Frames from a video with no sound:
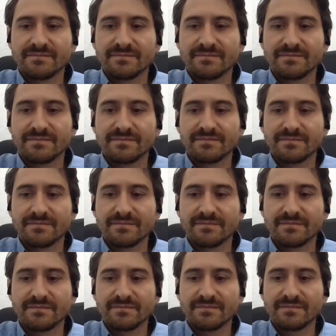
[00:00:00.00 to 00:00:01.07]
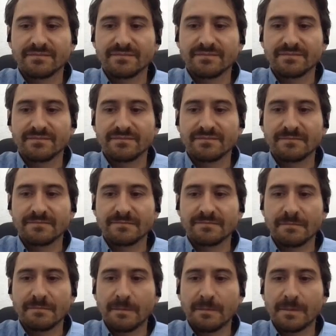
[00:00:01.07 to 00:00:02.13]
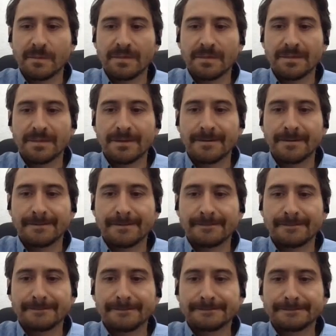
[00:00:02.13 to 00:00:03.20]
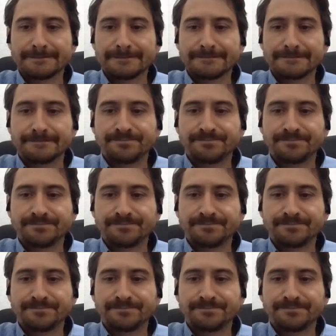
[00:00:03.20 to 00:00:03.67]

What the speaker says: (not speaking)